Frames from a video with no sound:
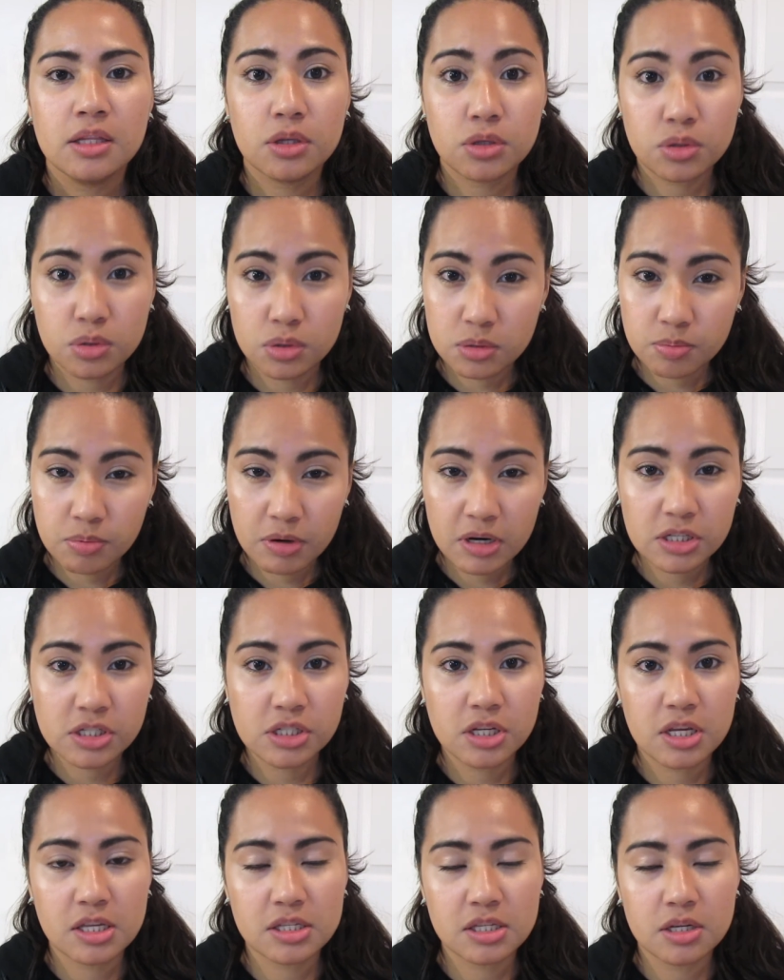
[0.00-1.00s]
the toothbrush
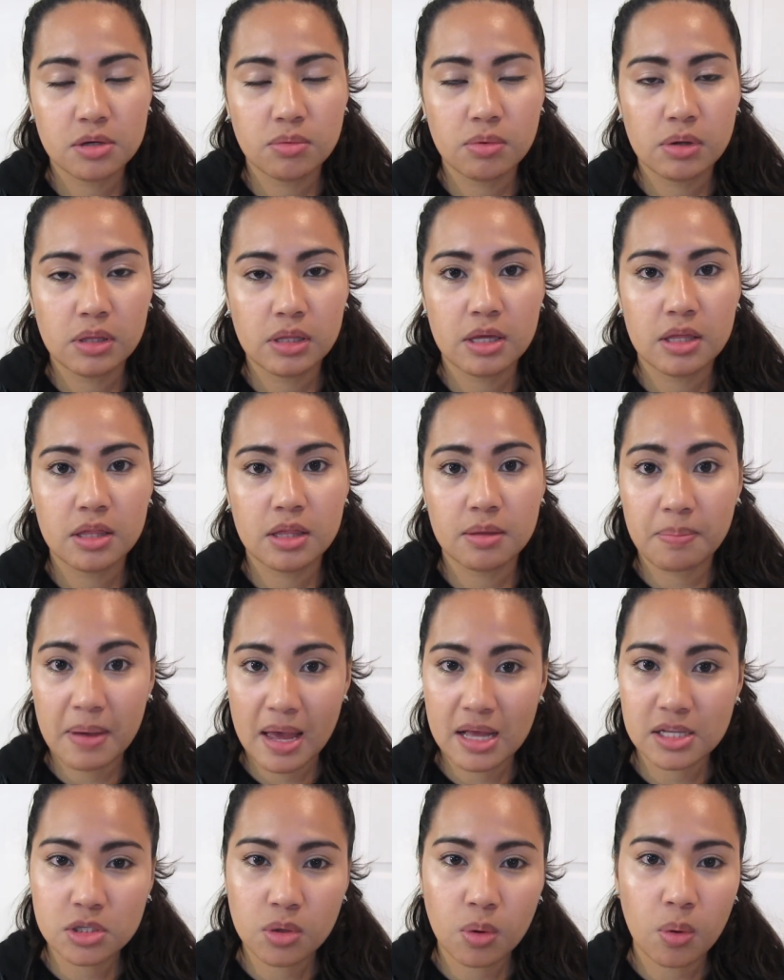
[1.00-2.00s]
isn't really the
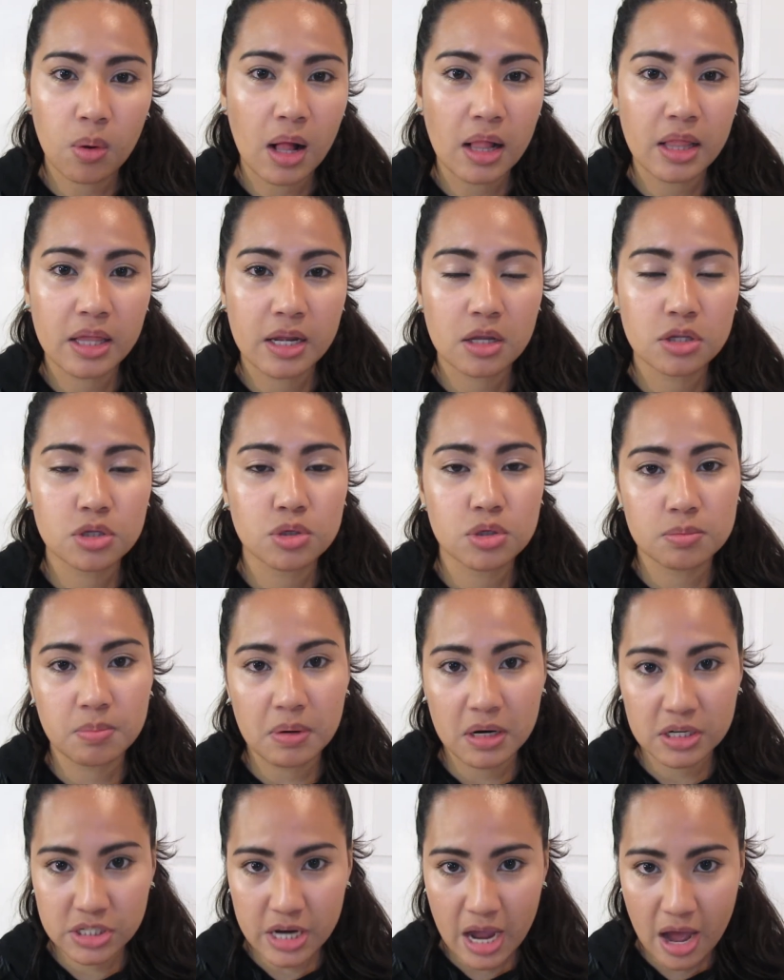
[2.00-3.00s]
best quality
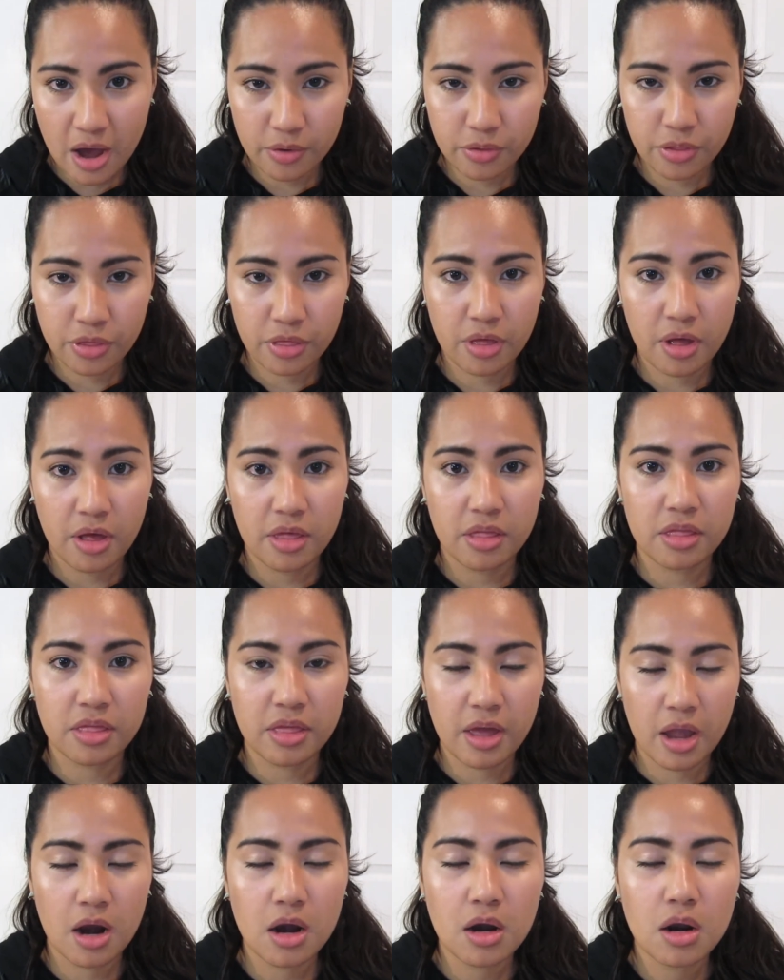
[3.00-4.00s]
toothbrush out
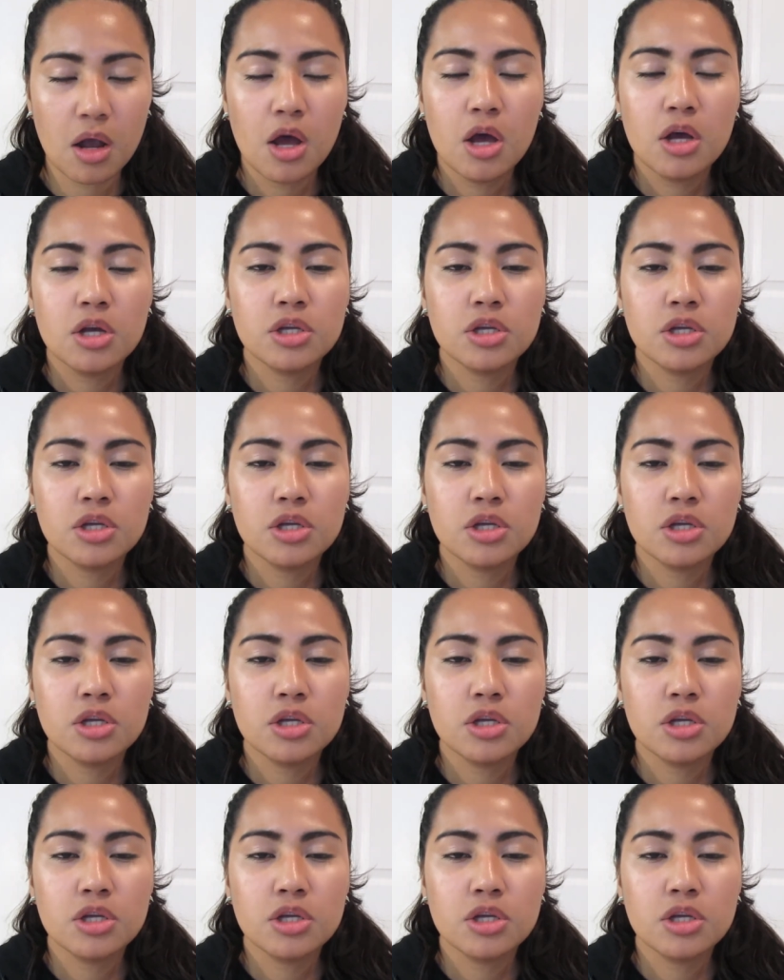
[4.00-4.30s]
there.